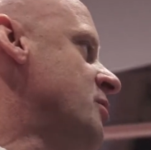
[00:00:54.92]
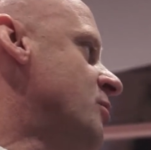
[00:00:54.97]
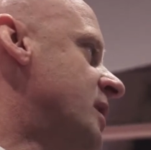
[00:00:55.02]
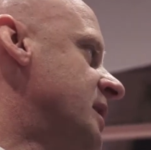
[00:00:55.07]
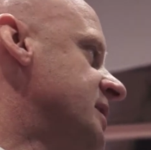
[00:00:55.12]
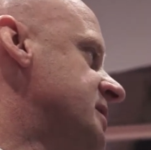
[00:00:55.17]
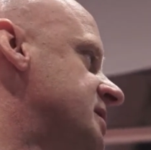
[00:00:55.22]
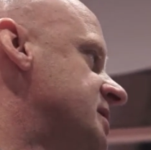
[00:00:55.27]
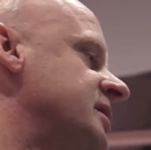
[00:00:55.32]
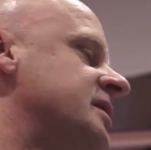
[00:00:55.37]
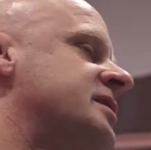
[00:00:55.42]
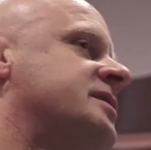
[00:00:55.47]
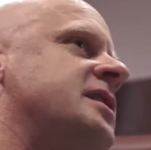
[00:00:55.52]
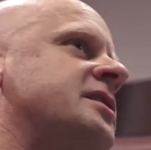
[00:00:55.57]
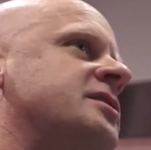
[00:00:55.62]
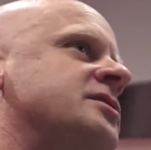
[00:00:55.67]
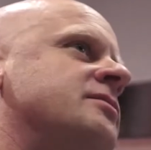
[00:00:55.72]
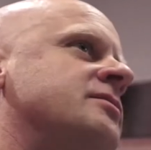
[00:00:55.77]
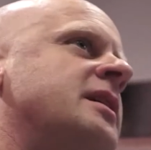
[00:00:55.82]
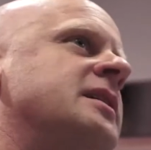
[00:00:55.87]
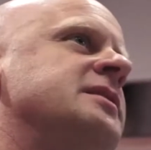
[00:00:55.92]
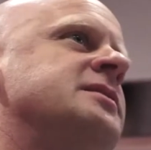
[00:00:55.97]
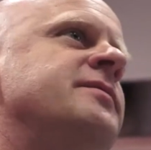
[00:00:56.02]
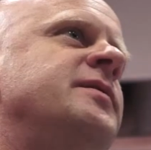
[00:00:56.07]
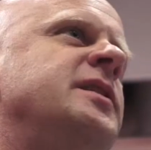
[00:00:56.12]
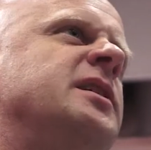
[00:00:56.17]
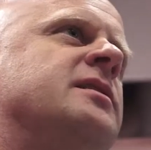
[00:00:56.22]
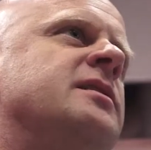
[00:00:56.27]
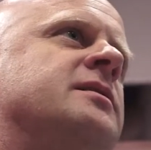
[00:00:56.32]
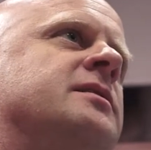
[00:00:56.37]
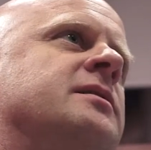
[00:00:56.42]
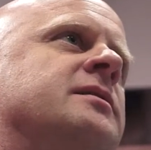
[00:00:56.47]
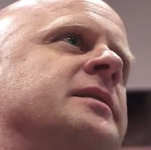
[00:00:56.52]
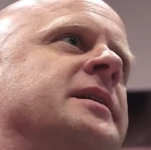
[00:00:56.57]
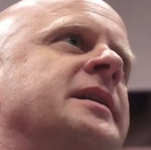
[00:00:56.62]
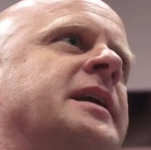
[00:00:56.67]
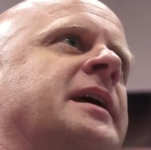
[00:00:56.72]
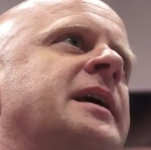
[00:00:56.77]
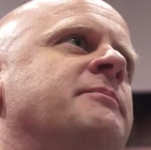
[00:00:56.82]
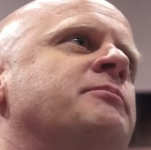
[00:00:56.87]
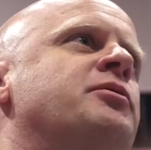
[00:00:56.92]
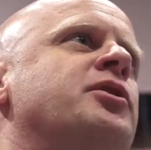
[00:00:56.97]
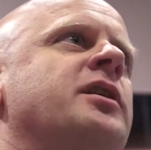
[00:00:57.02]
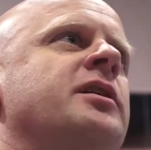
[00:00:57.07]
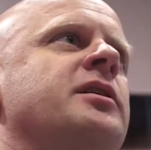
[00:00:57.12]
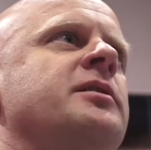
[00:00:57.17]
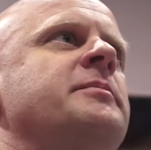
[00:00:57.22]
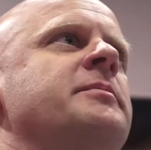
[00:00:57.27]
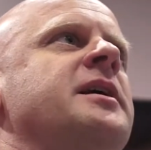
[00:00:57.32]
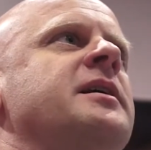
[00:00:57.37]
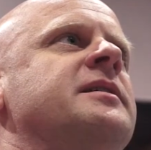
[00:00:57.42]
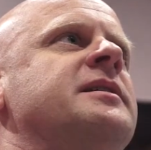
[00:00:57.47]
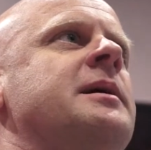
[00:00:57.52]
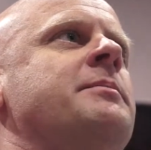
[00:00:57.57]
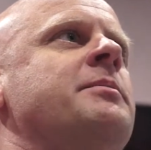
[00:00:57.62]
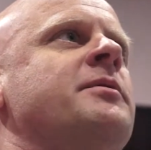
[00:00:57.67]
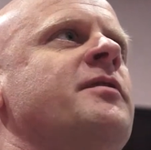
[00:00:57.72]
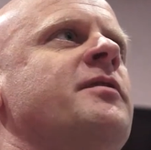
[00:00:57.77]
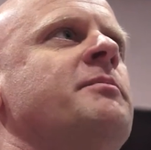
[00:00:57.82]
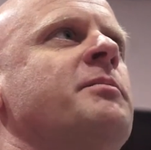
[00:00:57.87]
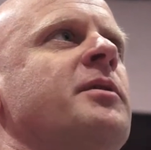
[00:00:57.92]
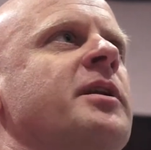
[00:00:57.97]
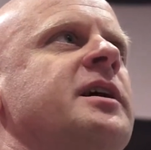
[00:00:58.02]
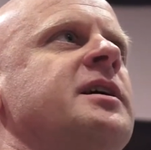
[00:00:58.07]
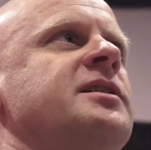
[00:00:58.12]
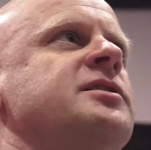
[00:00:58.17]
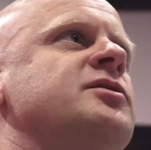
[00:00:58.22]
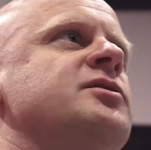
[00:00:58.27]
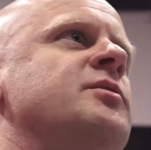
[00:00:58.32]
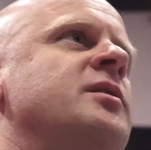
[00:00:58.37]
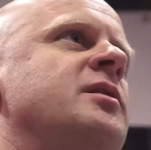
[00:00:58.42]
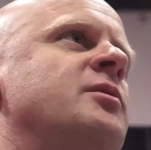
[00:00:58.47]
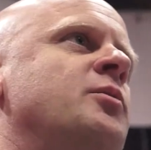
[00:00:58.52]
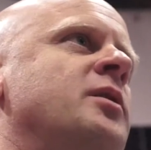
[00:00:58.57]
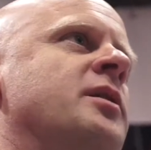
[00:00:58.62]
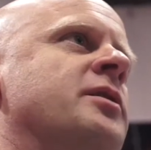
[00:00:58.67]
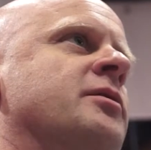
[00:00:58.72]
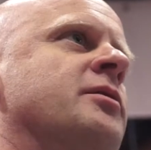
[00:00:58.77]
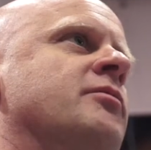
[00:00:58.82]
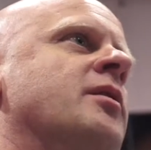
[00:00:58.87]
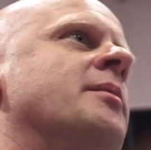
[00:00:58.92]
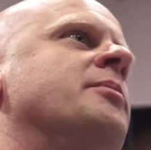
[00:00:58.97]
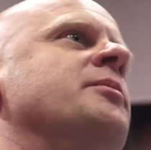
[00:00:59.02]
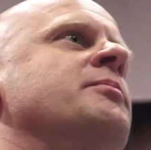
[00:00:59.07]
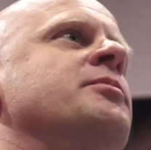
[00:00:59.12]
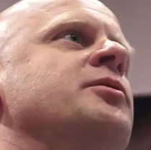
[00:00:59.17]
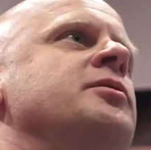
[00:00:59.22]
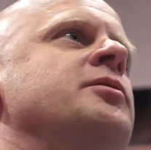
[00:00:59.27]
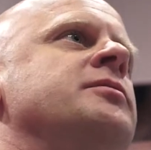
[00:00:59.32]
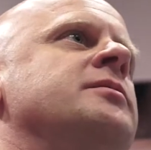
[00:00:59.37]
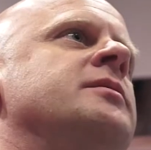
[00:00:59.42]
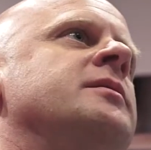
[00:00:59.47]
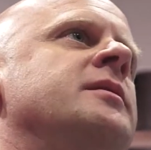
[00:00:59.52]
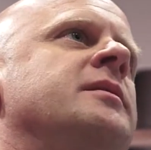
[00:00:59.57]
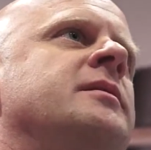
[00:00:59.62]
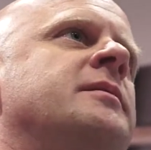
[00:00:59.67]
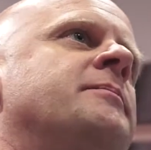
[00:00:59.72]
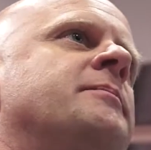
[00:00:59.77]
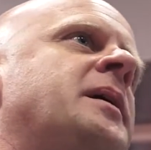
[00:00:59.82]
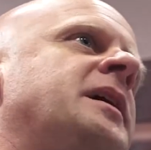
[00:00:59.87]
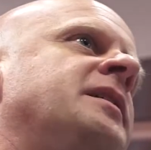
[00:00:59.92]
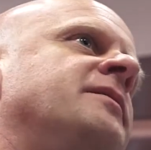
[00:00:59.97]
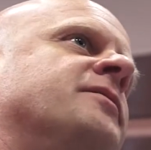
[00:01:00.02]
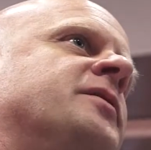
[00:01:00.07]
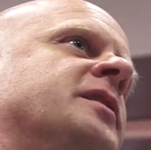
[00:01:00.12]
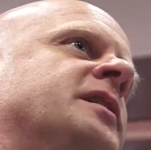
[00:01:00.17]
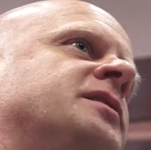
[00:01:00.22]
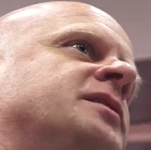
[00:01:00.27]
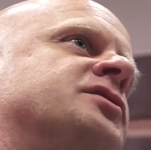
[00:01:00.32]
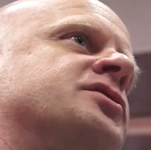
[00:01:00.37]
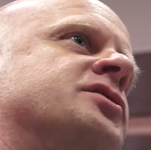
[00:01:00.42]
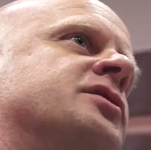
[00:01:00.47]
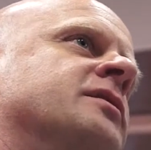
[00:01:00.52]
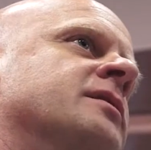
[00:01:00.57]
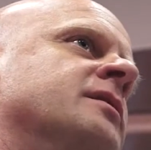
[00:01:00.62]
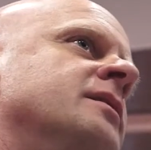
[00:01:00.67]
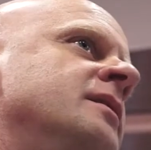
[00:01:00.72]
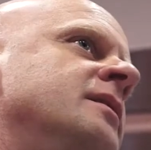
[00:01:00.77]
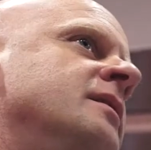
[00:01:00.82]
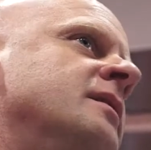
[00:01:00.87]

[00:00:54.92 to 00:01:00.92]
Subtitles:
he wants to accessorize the vehicle and put a little bit of type of a bling to it with a rubber boot, paint feature,